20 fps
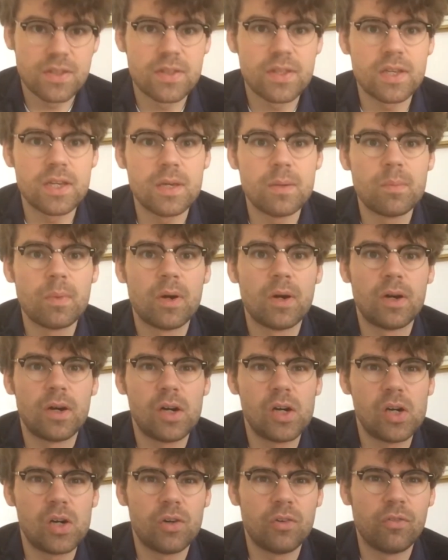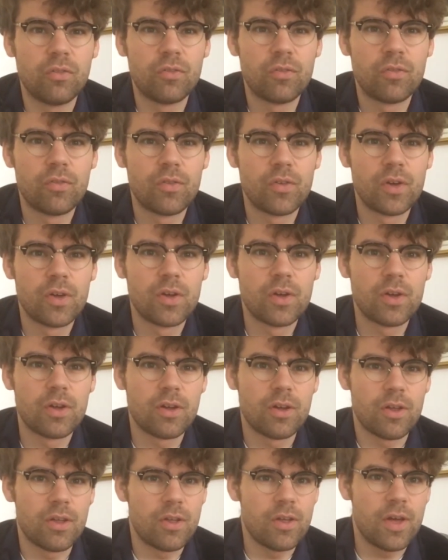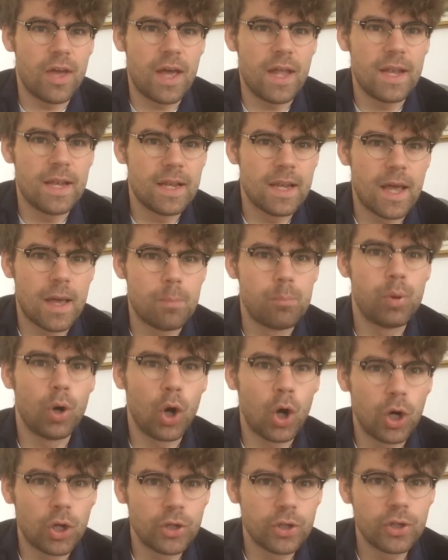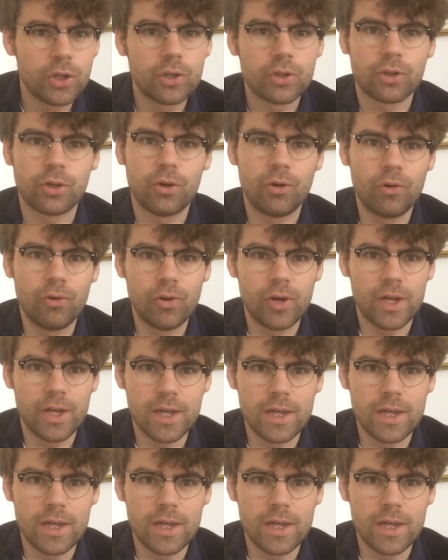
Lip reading: theme of a pond or